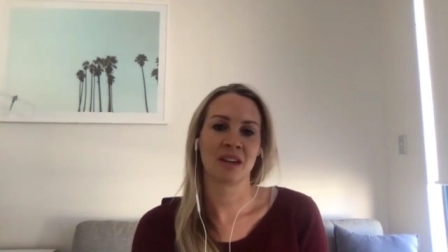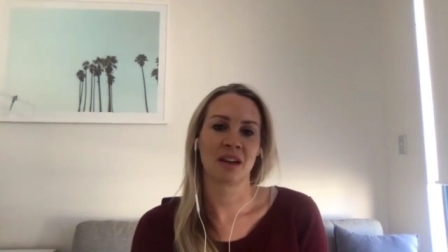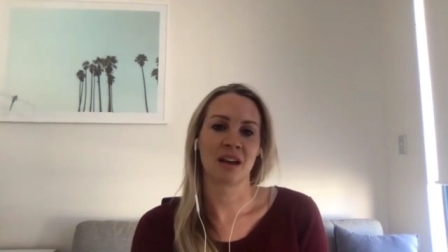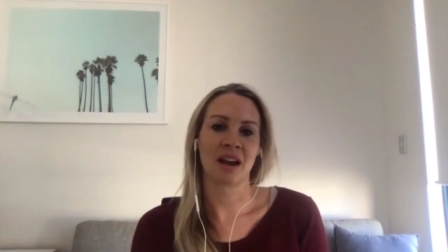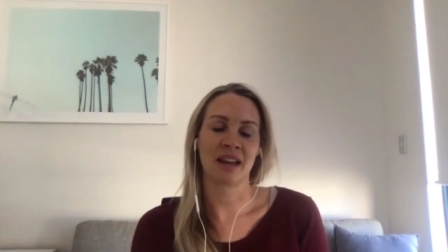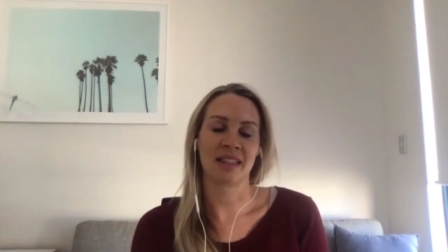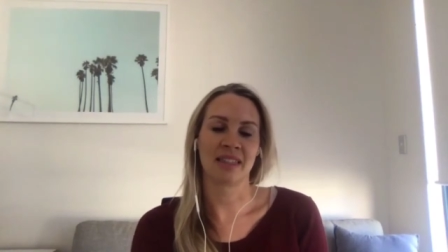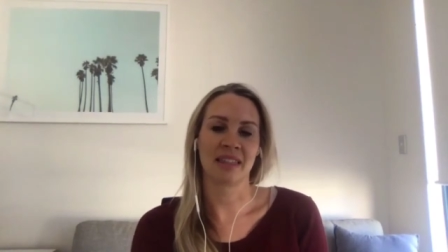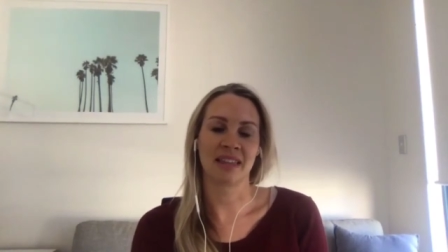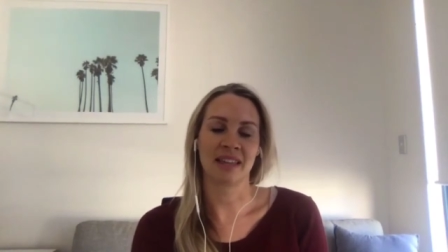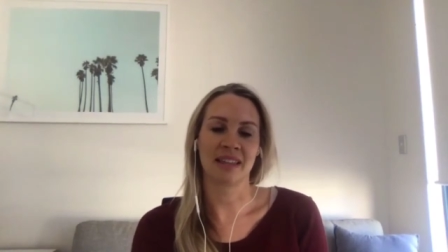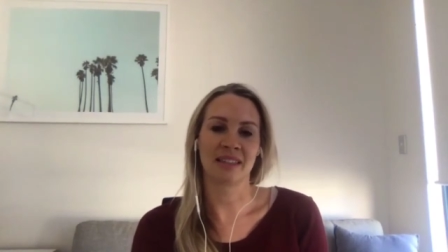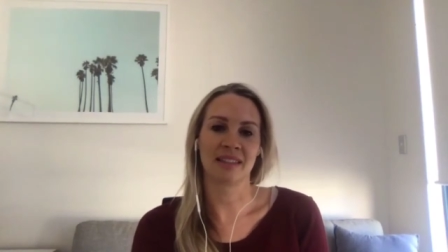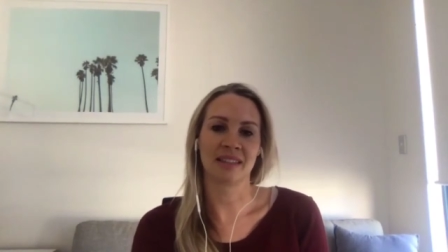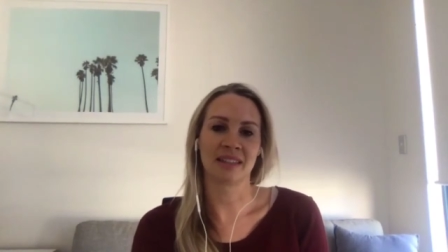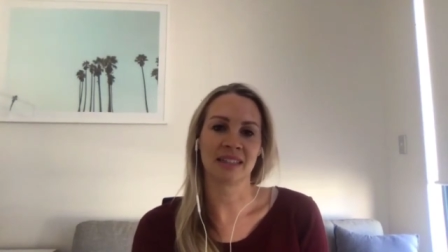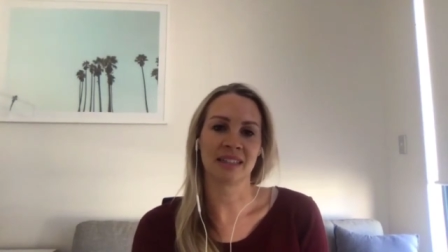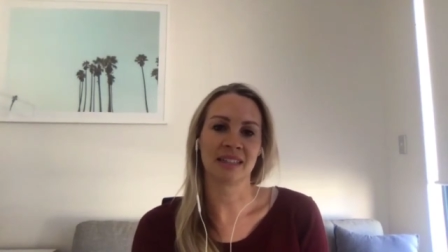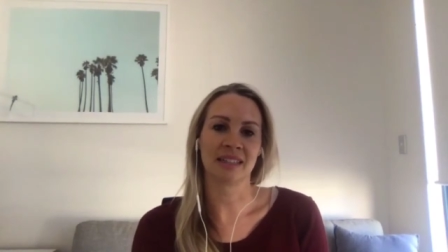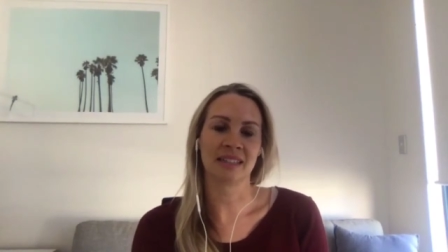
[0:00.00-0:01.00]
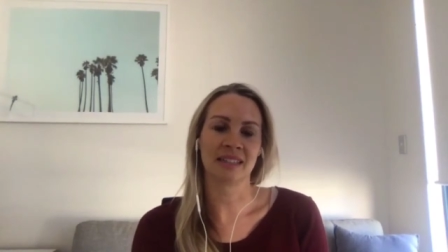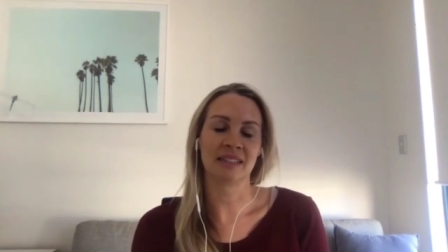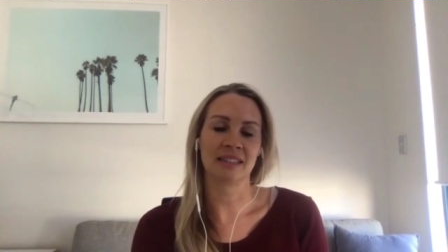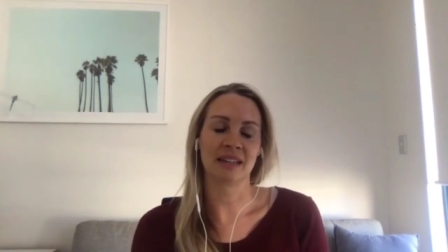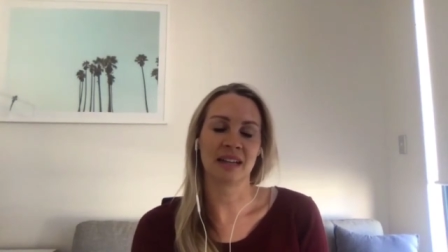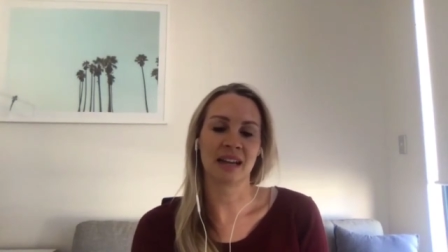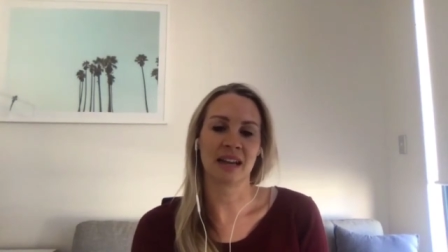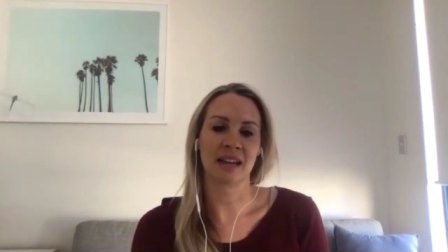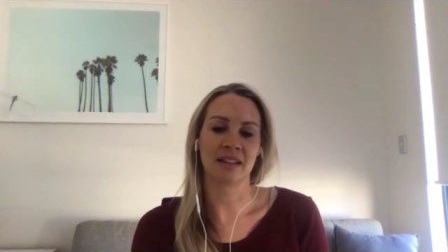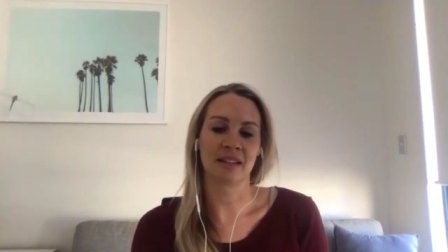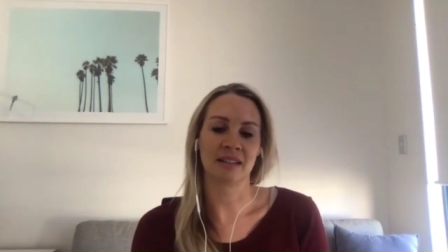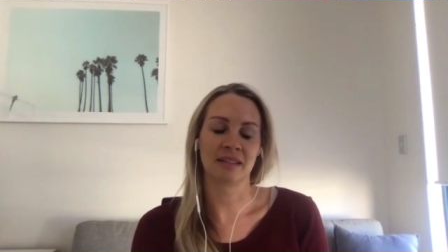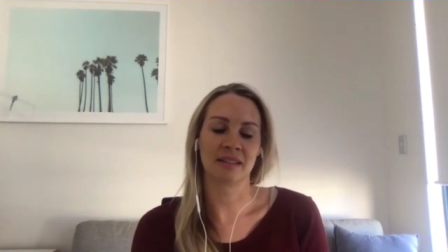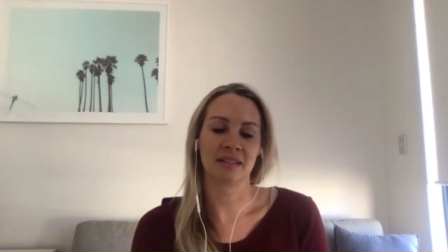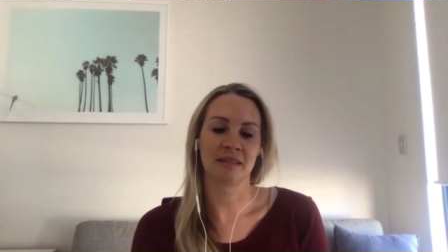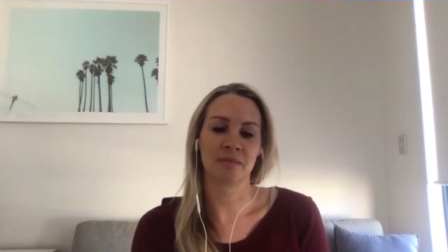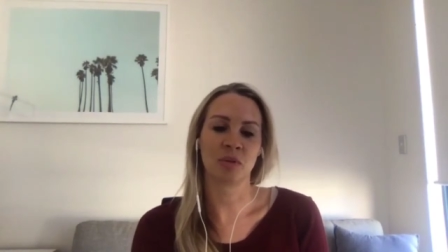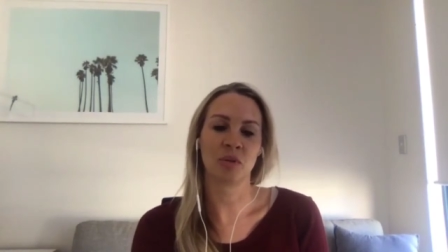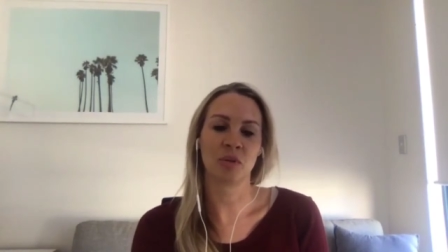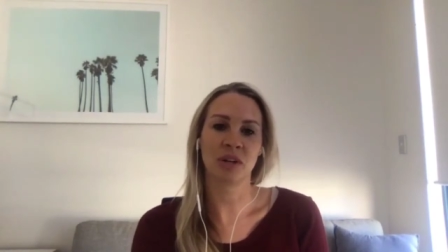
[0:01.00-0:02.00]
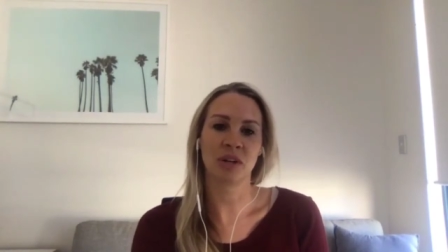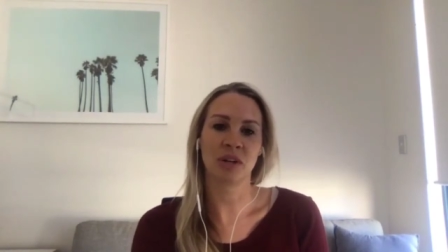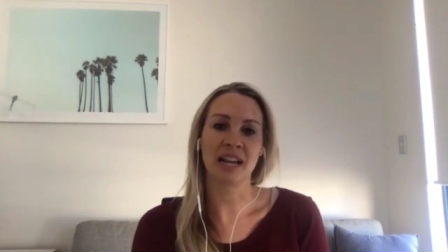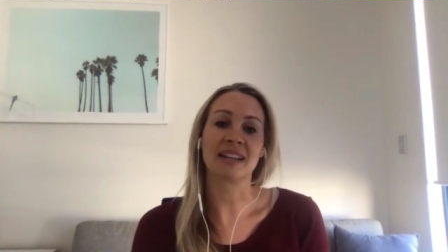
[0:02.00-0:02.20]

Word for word: I think, the uh, putting